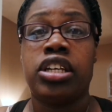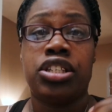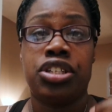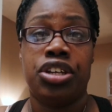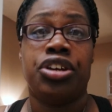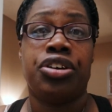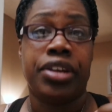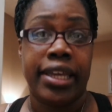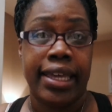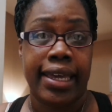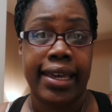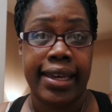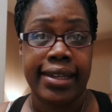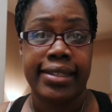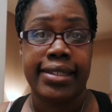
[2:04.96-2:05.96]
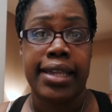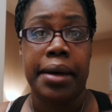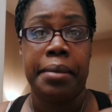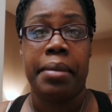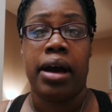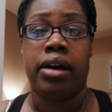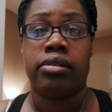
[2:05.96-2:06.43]
to your kids
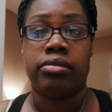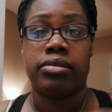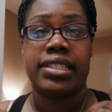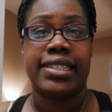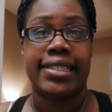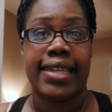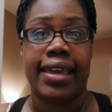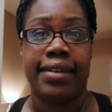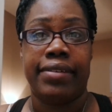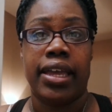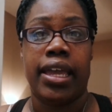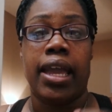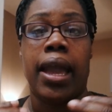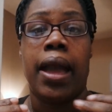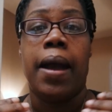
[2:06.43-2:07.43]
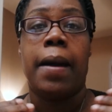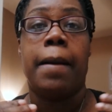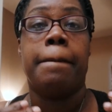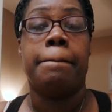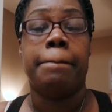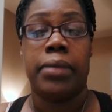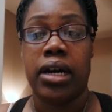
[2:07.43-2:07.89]
about saving
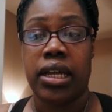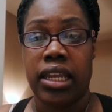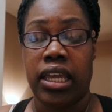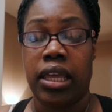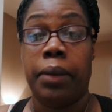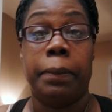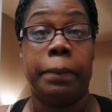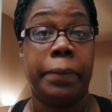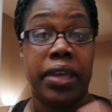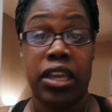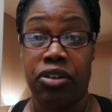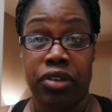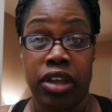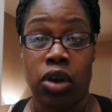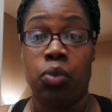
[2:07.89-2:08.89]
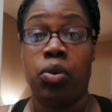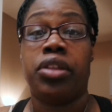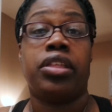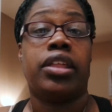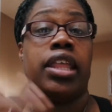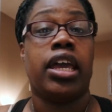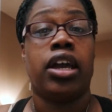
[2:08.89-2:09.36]
money, period,
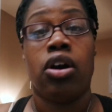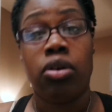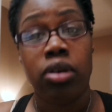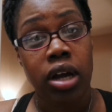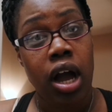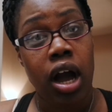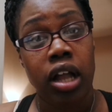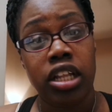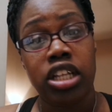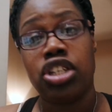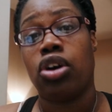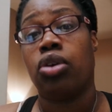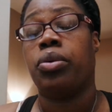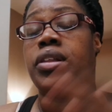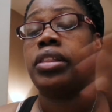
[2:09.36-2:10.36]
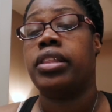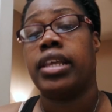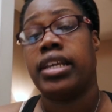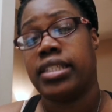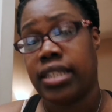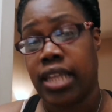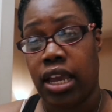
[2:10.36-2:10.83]
whether they go to college or whether
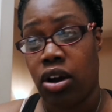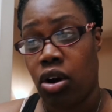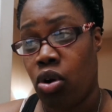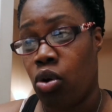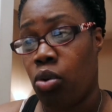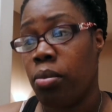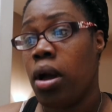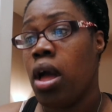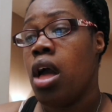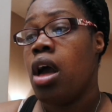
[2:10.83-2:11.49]
they stay home.